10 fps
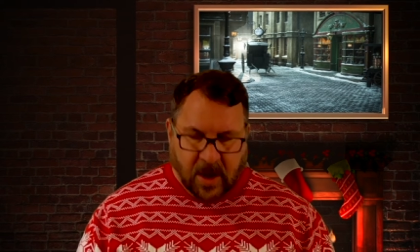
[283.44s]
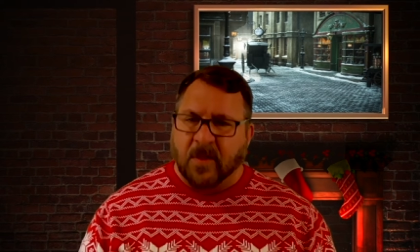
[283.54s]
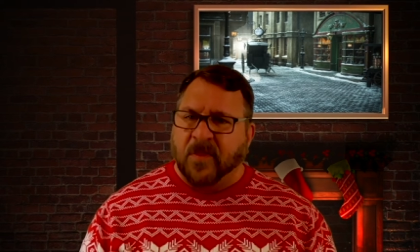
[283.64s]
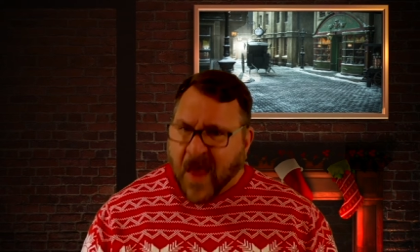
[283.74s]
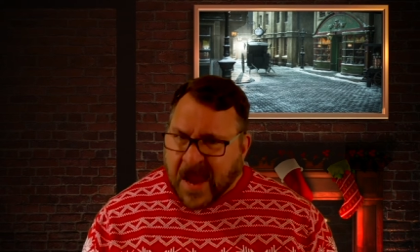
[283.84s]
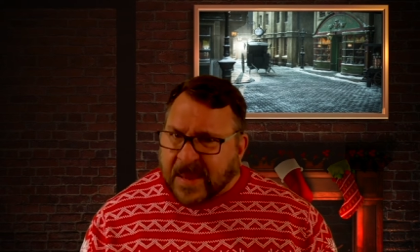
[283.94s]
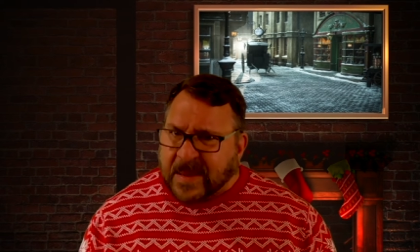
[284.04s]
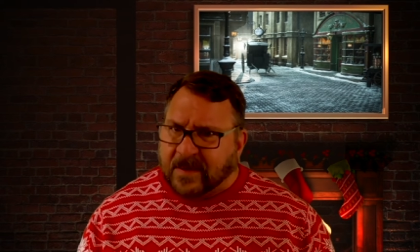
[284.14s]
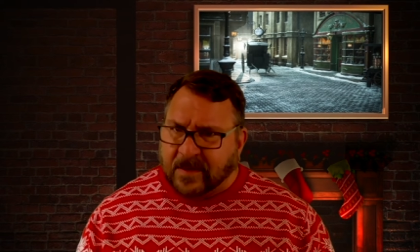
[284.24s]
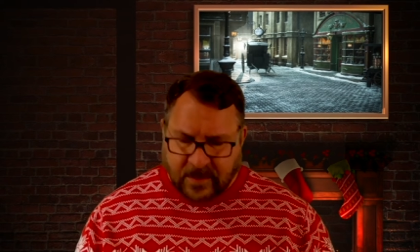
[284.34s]
"Thank
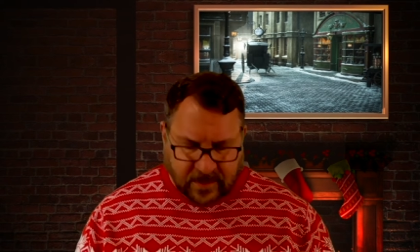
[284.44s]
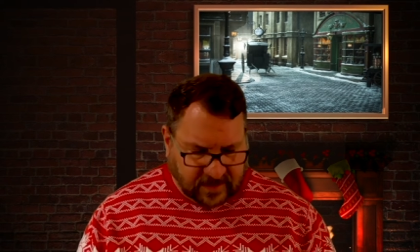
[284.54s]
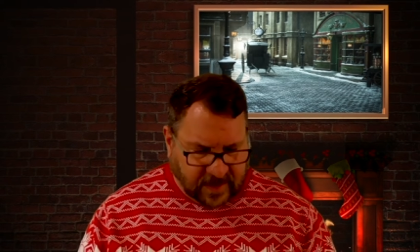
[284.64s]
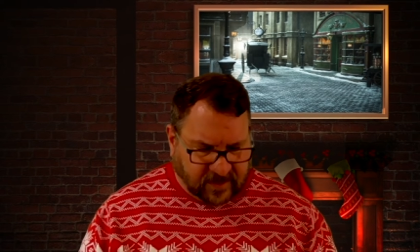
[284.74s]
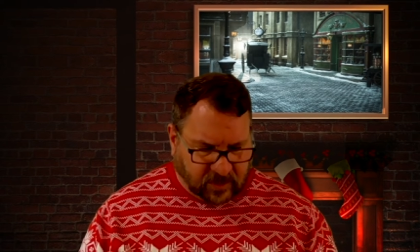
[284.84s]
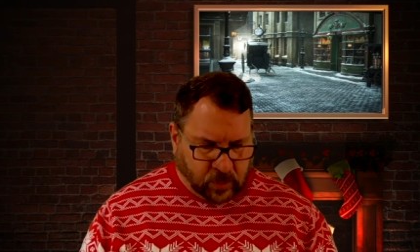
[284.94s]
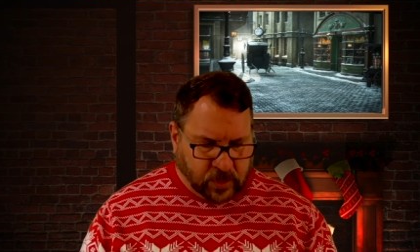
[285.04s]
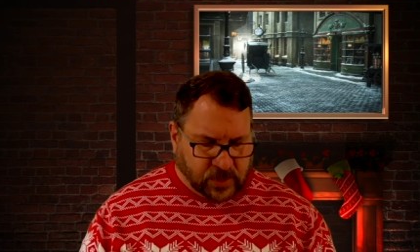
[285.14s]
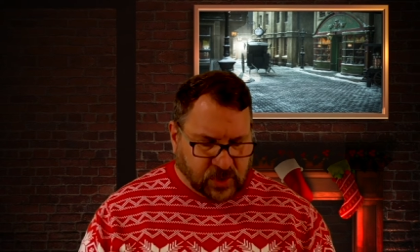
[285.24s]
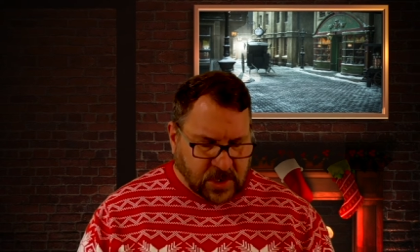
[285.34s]
you," said
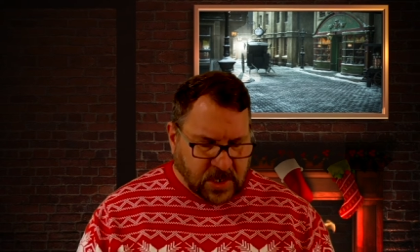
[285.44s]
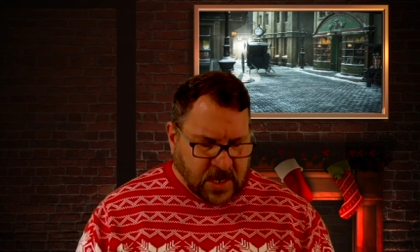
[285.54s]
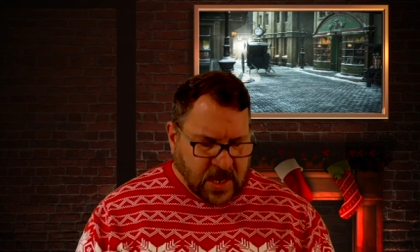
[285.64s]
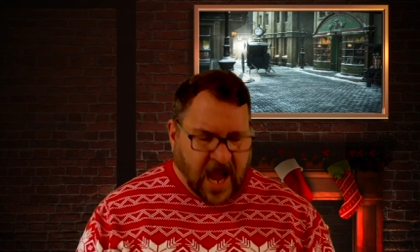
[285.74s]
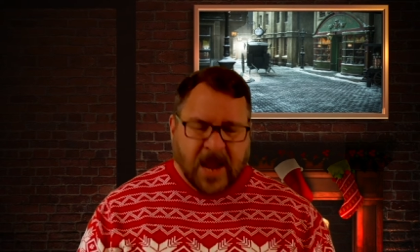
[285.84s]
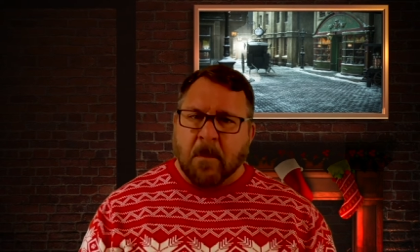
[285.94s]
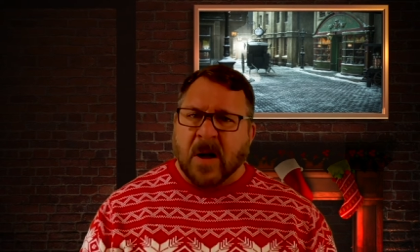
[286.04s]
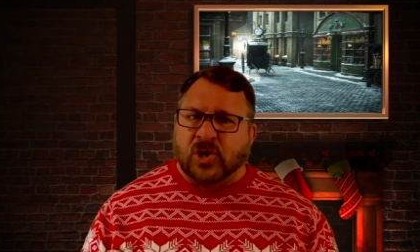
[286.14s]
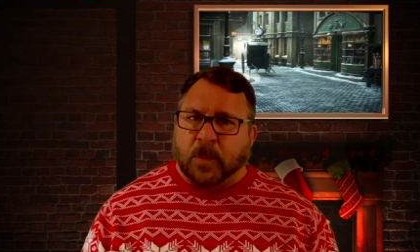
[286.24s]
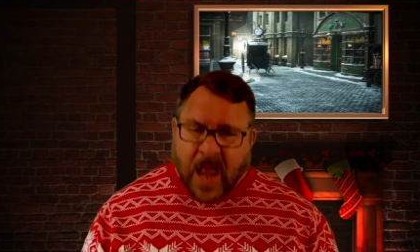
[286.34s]
Scrooge. "I am
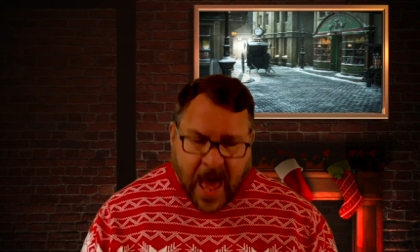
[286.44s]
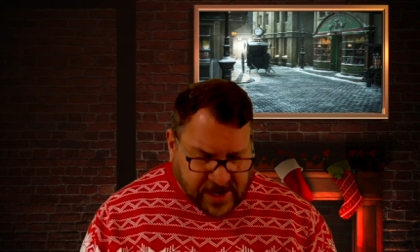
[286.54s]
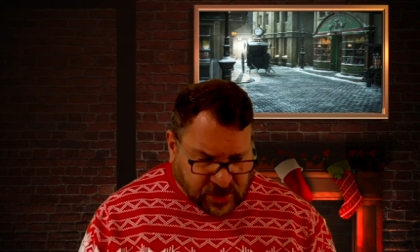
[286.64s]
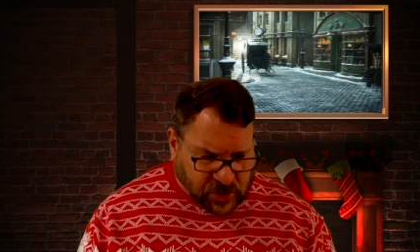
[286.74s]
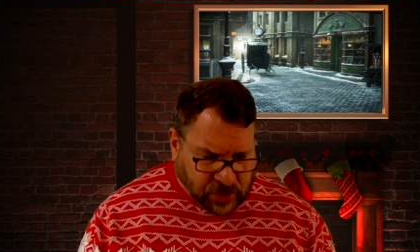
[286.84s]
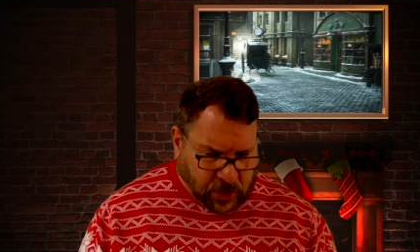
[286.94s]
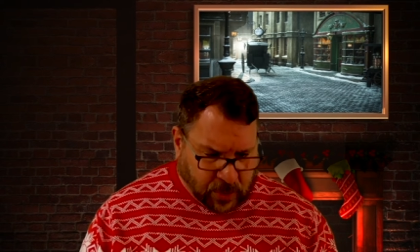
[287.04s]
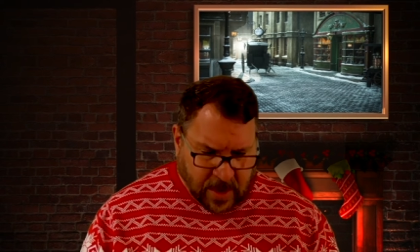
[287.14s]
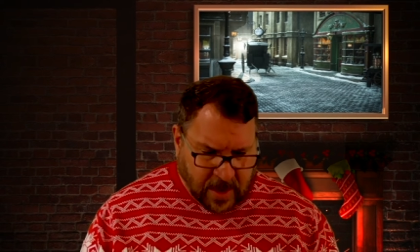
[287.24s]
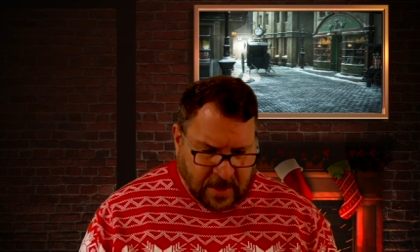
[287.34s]
much obliged to you.
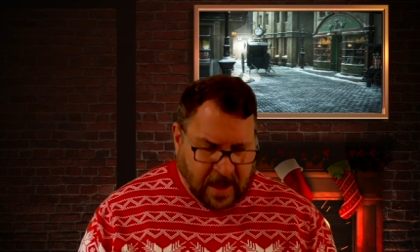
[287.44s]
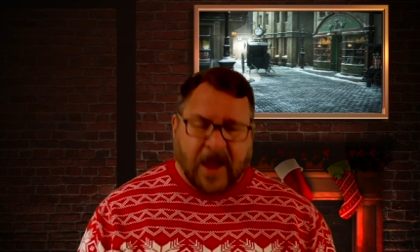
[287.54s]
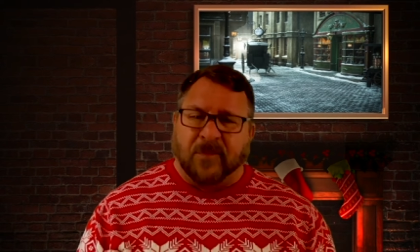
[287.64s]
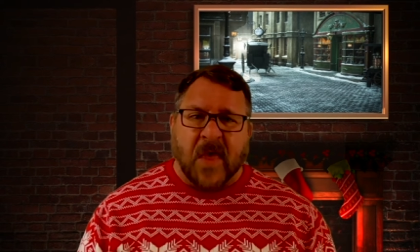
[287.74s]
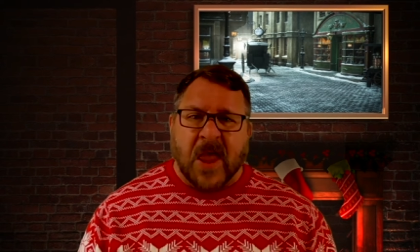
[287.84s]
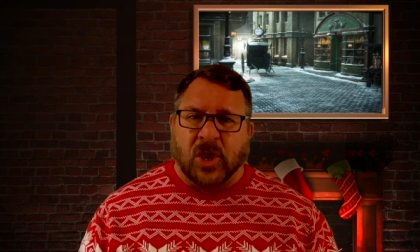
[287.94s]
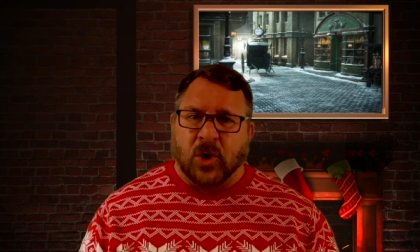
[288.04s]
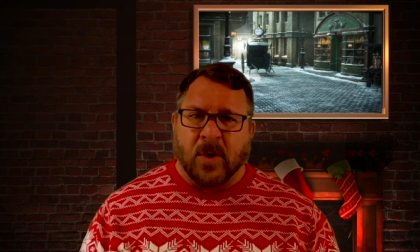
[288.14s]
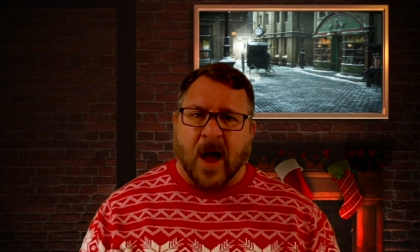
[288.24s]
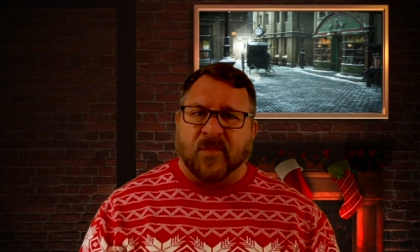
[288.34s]
I thank
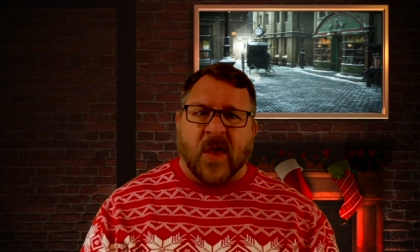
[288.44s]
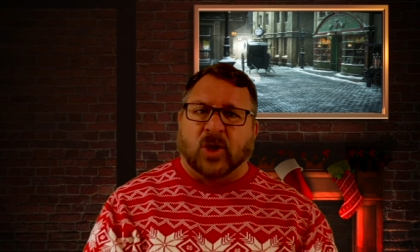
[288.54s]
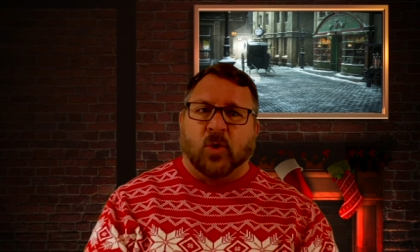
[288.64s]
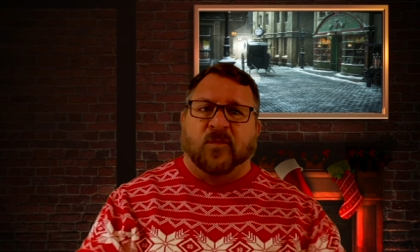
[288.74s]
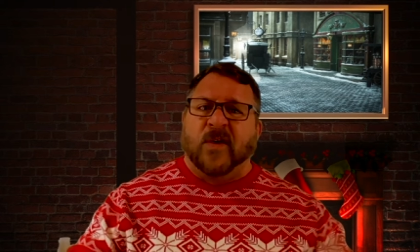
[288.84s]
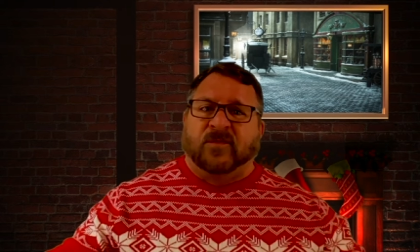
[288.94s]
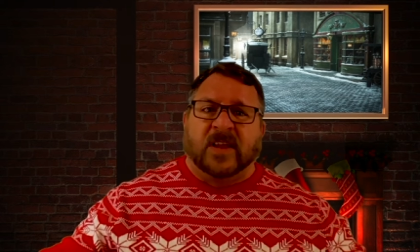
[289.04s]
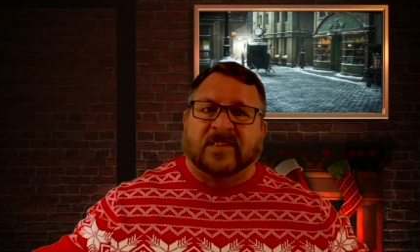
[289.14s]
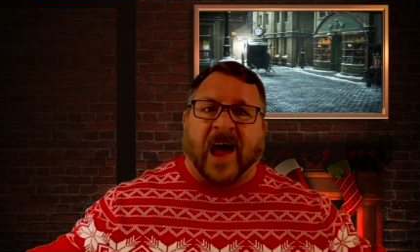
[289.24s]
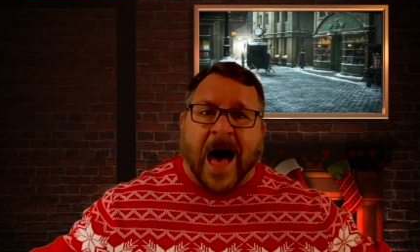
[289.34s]
you
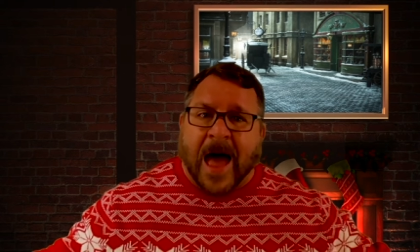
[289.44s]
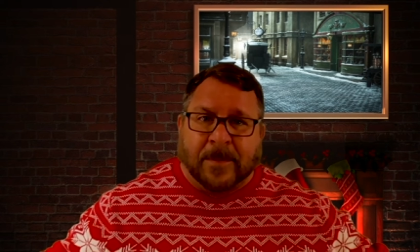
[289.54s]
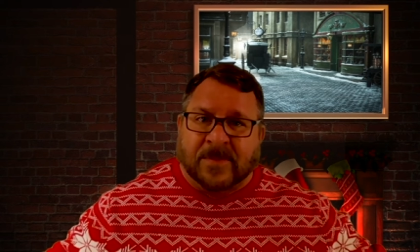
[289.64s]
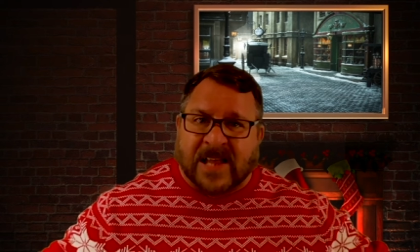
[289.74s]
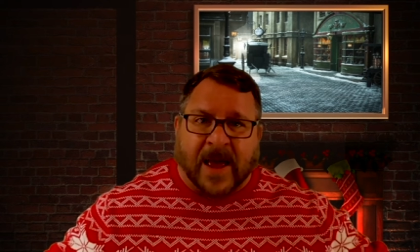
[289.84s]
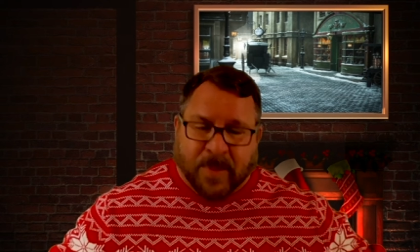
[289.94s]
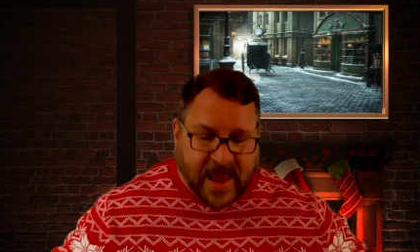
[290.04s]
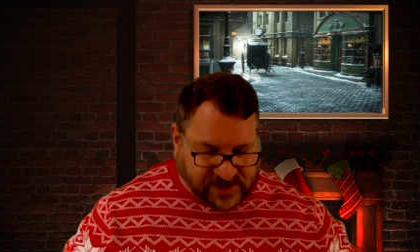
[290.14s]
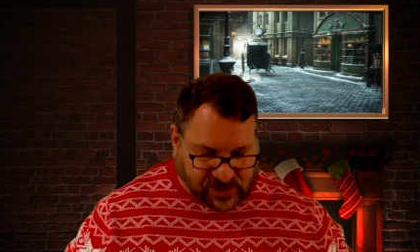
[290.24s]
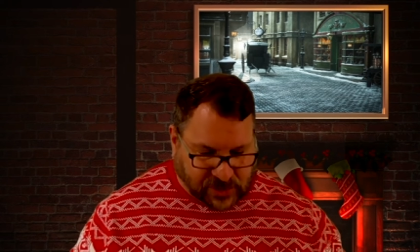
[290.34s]
50 times, I
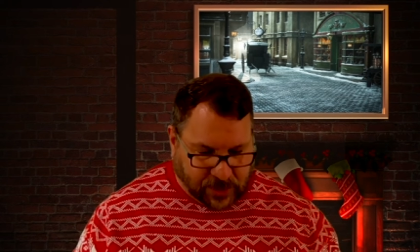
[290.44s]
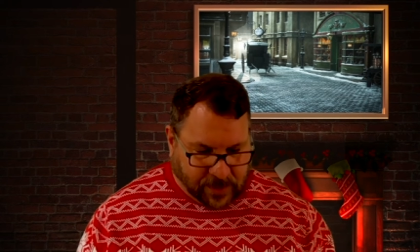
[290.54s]
bless you."